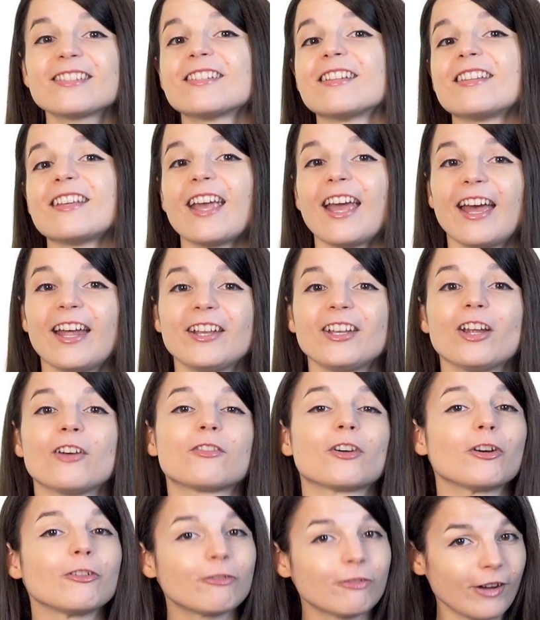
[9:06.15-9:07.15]
to the end of
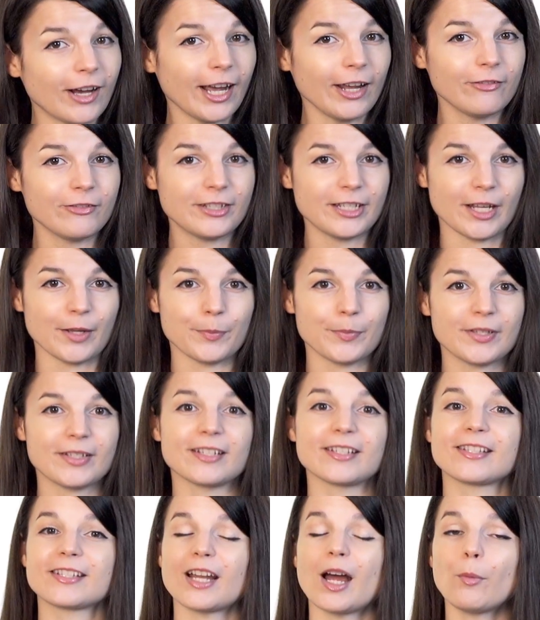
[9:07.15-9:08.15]
our 5 tips to
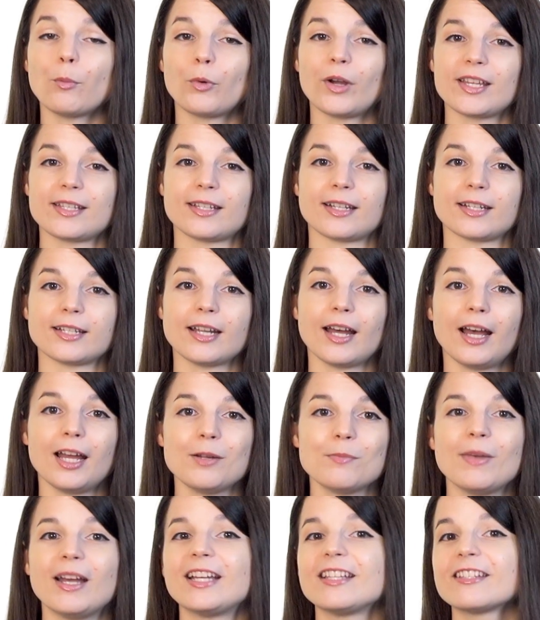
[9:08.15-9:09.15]
stop wasting
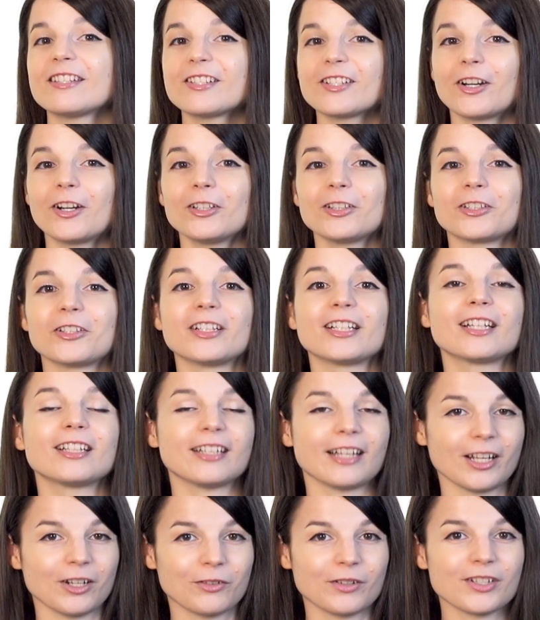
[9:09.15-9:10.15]
time and start learning a
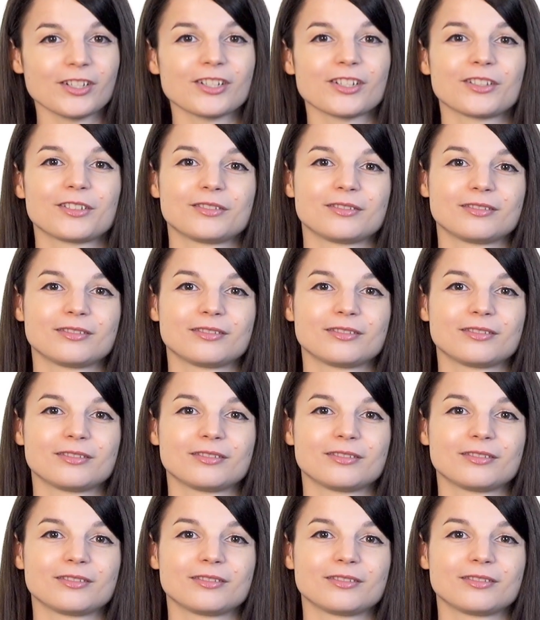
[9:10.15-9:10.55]
language.